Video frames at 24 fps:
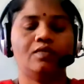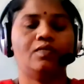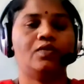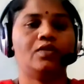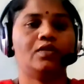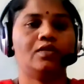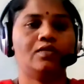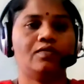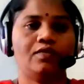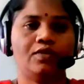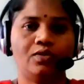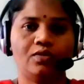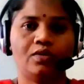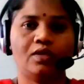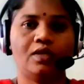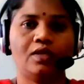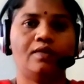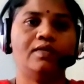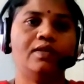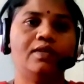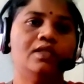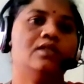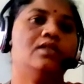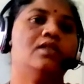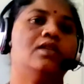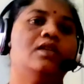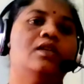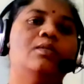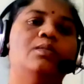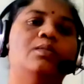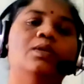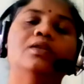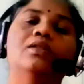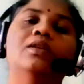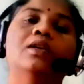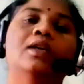what you have in
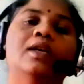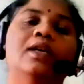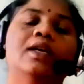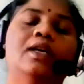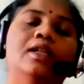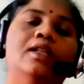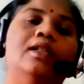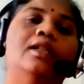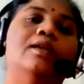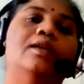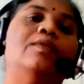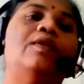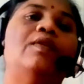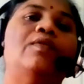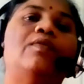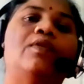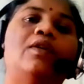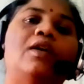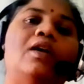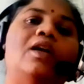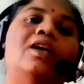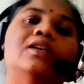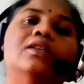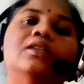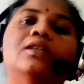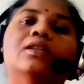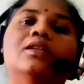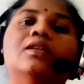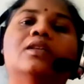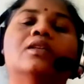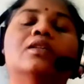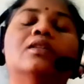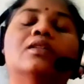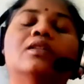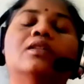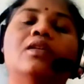syllabus, they will fall
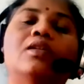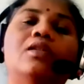under